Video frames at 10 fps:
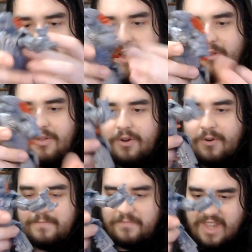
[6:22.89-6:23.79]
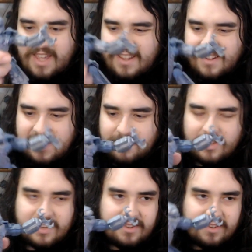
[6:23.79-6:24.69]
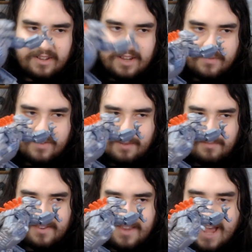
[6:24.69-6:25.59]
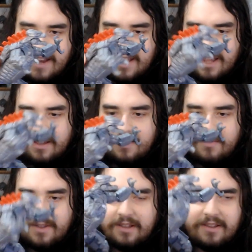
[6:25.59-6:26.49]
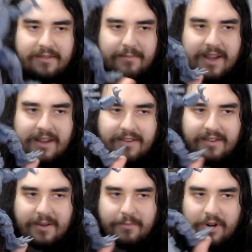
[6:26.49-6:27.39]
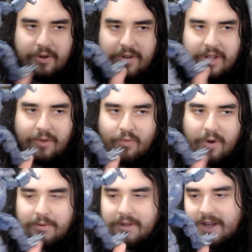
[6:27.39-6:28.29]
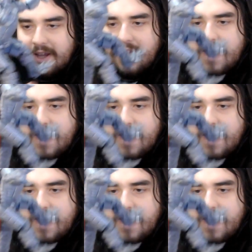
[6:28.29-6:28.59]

Although he does have a, a tough time standing. It, it does make his uh, body really wobbly.